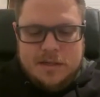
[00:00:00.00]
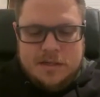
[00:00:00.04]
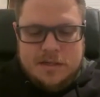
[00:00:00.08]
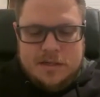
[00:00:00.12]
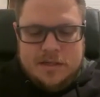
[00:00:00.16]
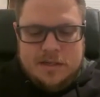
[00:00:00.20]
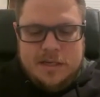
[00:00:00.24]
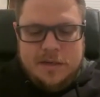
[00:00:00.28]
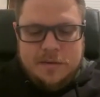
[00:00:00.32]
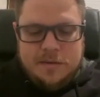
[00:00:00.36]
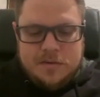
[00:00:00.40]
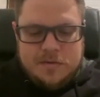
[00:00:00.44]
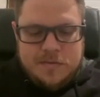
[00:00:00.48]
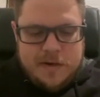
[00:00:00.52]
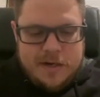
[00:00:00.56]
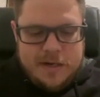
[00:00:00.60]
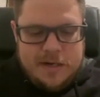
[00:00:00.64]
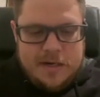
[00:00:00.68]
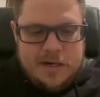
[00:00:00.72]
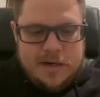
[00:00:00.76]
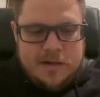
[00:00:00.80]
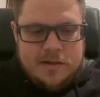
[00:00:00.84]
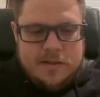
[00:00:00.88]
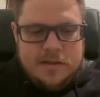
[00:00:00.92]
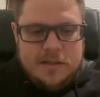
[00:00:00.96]
it was very
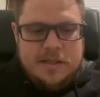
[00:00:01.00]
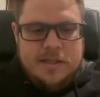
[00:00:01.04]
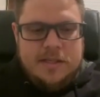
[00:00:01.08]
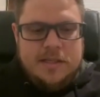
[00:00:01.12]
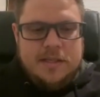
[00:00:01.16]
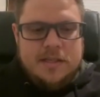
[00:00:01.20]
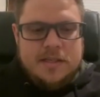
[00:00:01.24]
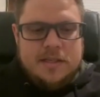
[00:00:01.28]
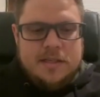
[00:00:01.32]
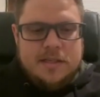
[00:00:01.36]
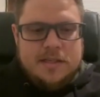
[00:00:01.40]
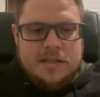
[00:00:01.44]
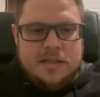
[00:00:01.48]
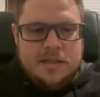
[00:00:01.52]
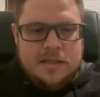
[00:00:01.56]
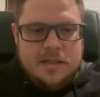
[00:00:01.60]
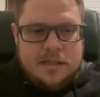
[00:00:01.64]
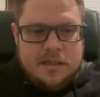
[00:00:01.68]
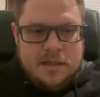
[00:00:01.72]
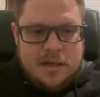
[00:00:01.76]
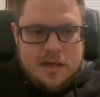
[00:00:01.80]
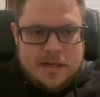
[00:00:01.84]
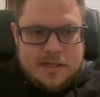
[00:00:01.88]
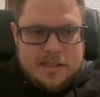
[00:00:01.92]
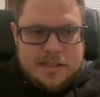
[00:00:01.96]
early. A
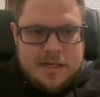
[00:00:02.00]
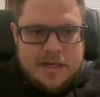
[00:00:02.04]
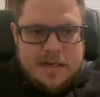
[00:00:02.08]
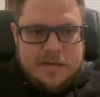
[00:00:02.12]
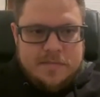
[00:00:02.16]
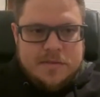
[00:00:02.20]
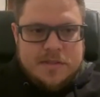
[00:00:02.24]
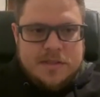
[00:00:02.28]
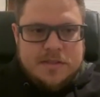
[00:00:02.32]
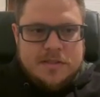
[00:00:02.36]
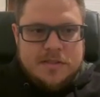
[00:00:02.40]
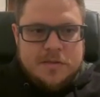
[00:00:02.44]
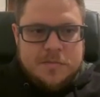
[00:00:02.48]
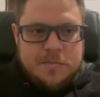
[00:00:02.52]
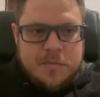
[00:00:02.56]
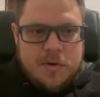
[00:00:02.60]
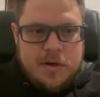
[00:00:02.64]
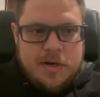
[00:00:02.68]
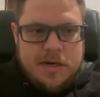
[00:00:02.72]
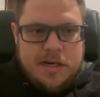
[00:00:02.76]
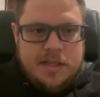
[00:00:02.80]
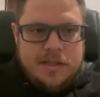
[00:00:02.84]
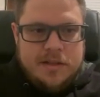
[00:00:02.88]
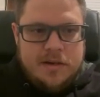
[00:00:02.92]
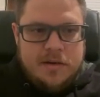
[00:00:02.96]
lot of times in the
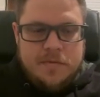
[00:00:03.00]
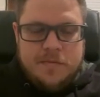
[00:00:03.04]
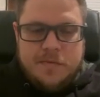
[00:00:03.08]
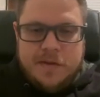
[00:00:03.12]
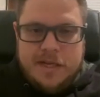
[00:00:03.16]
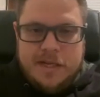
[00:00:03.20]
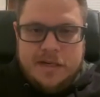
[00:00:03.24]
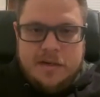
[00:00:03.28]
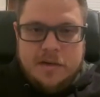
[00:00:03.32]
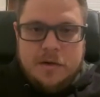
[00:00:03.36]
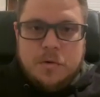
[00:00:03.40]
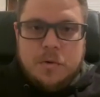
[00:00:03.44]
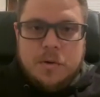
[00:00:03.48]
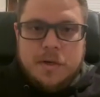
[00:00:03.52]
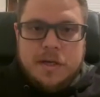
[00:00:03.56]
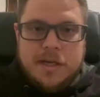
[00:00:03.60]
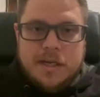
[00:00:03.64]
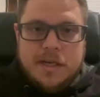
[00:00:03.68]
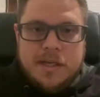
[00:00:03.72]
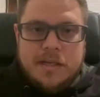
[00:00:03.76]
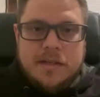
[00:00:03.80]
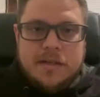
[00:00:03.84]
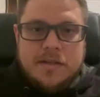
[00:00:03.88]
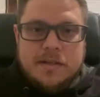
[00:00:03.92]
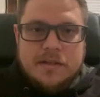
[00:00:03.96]
spring, they're feeding
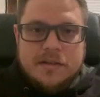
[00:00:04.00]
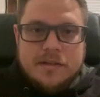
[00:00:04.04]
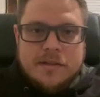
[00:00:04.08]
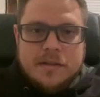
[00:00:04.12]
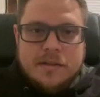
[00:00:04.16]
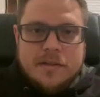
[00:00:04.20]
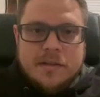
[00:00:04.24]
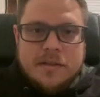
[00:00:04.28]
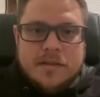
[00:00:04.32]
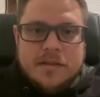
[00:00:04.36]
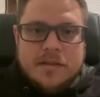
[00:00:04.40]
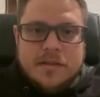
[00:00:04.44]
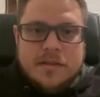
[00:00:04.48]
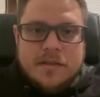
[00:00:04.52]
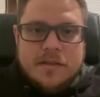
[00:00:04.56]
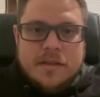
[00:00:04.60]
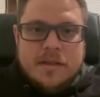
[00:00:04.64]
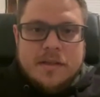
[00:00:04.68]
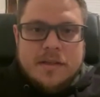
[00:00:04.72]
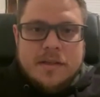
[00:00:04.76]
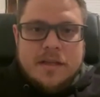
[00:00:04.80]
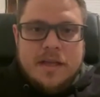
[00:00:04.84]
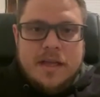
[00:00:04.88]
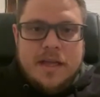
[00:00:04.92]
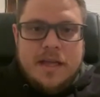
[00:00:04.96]
quick,
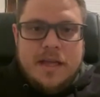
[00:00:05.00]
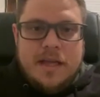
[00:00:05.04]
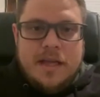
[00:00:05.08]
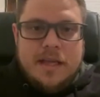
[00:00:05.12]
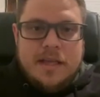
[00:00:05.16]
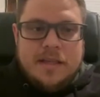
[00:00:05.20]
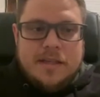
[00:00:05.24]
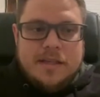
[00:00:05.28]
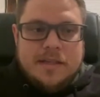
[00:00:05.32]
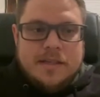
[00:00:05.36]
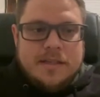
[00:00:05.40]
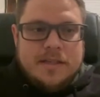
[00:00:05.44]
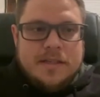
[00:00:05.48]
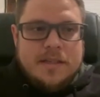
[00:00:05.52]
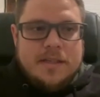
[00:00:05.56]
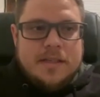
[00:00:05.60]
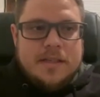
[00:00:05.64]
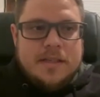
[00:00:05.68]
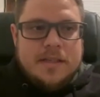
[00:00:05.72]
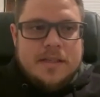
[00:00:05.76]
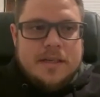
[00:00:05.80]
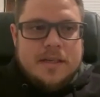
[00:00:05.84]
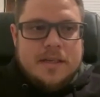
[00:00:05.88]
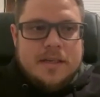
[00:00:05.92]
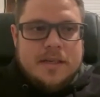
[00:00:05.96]
and
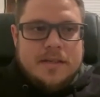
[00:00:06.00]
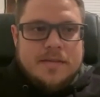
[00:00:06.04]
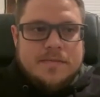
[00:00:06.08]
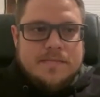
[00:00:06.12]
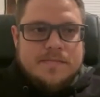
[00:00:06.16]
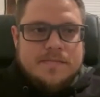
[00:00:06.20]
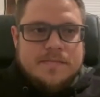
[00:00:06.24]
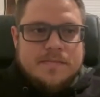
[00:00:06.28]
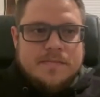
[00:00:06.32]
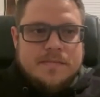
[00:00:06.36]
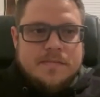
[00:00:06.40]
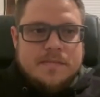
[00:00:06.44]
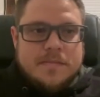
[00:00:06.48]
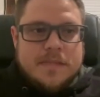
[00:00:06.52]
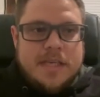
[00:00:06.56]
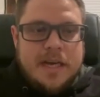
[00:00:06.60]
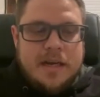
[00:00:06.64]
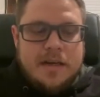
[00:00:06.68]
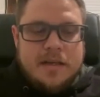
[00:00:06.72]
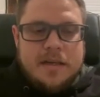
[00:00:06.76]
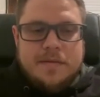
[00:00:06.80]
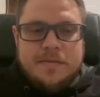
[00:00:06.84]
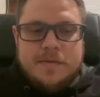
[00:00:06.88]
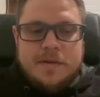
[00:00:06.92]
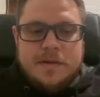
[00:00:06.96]

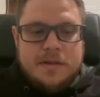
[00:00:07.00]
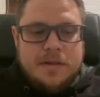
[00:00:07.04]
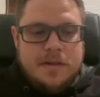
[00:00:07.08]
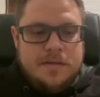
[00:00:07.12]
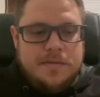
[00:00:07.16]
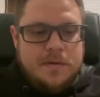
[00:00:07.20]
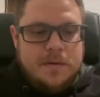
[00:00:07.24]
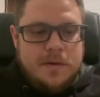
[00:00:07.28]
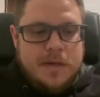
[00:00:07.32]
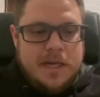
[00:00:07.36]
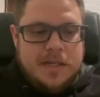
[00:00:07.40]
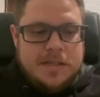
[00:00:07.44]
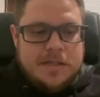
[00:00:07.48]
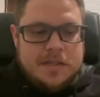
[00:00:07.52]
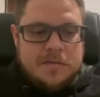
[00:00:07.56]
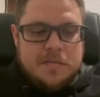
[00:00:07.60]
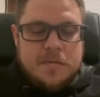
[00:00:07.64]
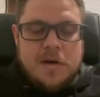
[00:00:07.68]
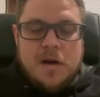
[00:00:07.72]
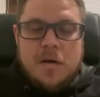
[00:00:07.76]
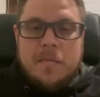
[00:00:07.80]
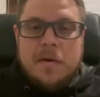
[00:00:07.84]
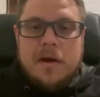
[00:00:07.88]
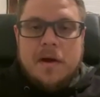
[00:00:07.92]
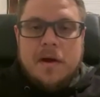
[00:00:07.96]
if you catch a
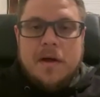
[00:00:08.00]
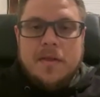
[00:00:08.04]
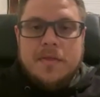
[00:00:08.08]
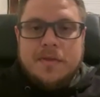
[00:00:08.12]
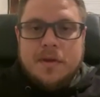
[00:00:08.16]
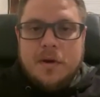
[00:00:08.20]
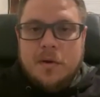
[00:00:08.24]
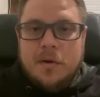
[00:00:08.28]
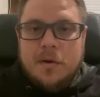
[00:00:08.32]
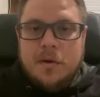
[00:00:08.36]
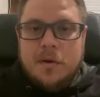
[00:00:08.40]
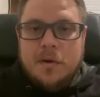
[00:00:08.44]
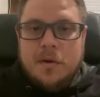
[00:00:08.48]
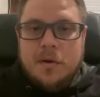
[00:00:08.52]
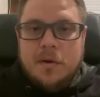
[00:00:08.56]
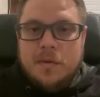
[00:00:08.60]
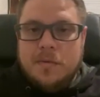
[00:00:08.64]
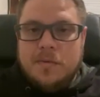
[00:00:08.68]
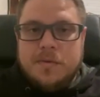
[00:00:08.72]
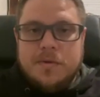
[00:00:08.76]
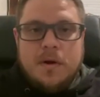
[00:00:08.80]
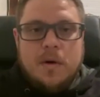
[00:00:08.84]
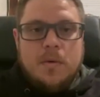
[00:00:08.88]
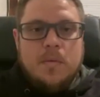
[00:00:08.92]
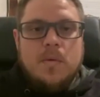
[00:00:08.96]
smallmouth, they'll
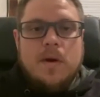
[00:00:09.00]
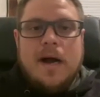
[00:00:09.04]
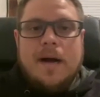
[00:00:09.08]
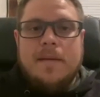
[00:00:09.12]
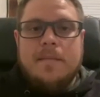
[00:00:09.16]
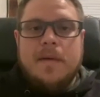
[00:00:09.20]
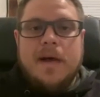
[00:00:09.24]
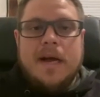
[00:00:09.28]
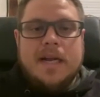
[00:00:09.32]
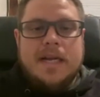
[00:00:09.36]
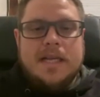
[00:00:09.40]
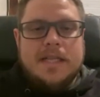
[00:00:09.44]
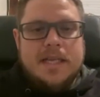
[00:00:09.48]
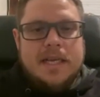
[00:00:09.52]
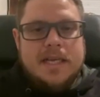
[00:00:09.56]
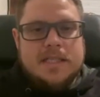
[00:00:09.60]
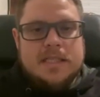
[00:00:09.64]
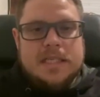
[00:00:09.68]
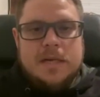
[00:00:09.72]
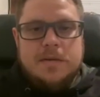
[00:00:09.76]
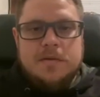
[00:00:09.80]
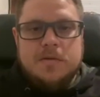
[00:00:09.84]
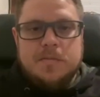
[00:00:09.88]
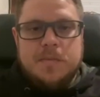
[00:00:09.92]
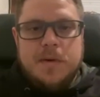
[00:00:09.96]
throw right back in that
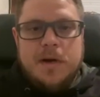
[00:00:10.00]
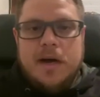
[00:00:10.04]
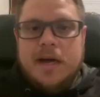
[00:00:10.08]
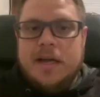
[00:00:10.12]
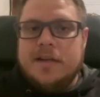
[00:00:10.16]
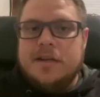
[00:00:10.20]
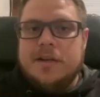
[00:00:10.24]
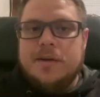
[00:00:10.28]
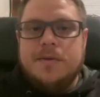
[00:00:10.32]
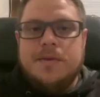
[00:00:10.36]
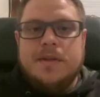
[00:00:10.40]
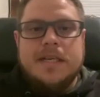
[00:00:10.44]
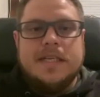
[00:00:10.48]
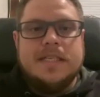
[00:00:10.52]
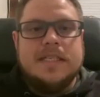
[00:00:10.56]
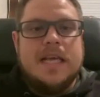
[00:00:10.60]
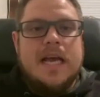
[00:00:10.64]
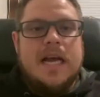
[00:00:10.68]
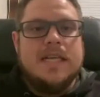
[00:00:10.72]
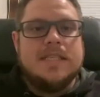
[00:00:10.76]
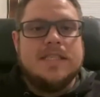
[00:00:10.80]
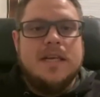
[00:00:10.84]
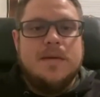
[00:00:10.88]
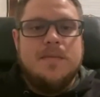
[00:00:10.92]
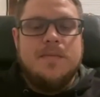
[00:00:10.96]
same spot and do the
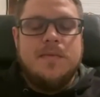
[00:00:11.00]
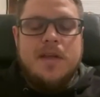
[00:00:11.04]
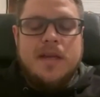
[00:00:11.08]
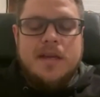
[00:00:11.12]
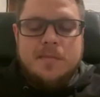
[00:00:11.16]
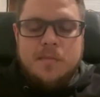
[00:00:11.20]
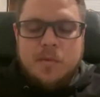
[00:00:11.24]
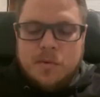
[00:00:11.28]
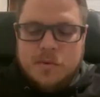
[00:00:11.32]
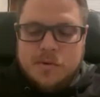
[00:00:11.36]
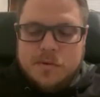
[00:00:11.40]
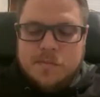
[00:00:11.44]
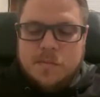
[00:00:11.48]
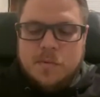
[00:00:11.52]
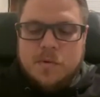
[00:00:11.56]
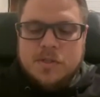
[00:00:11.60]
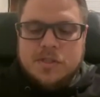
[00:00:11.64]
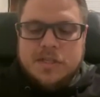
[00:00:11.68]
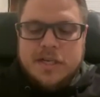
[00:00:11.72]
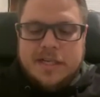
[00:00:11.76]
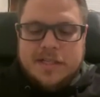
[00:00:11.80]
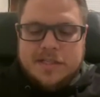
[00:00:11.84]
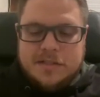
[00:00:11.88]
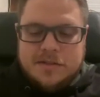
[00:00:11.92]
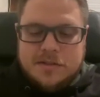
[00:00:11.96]
exact same thing. More
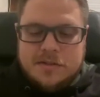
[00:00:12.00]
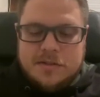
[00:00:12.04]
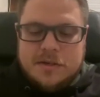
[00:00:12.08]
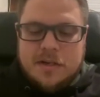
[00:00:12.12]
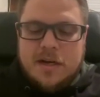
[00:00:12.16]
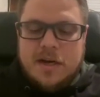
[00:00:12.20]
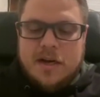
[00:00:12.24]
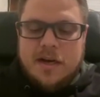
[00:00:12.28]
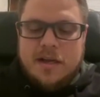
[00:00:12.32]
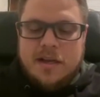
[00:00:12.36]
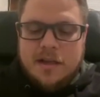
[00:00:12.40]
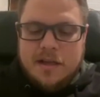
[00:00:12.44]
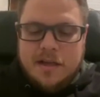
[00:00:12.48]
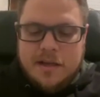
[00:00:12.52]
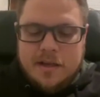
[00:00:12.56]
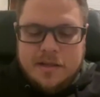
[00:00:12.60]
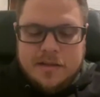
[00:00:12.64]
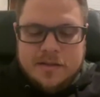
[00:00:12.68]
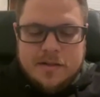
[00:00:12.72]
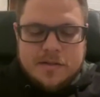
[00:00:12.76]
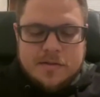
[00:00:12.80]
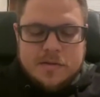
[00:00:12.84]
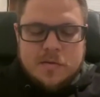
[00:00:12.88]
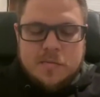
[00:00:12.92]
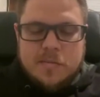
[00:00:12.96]
chances or not,
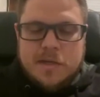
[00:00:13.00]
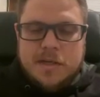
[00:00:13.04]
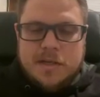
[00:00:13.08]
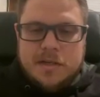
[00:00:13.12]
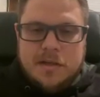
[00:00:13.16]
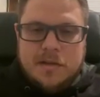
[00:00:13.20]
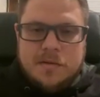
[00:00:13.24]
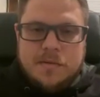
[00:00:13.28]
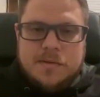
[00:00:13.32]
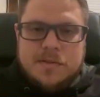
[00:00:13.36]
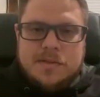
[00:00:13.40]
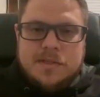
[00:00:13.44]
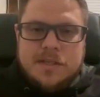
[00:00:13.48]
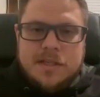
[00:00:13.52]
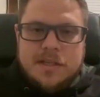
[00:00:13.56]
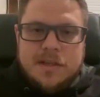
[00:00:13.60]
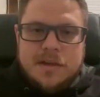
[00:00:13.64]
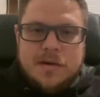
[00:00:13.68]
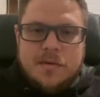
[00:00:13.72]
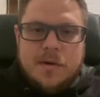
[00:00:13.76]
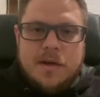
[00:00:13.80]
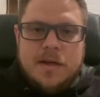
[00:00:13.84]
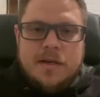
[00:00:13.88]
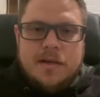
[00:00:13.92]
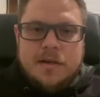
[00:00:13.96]
there's going to be another one sitting there
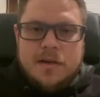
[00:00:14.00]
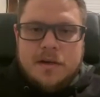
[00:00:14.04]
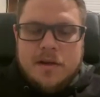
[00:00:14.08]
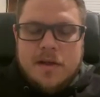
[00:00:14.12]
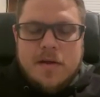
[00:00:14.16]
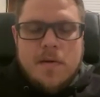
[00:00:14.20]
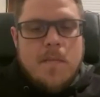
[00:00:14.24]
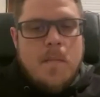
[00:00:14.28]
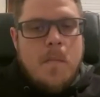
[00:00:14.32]
waiting on it.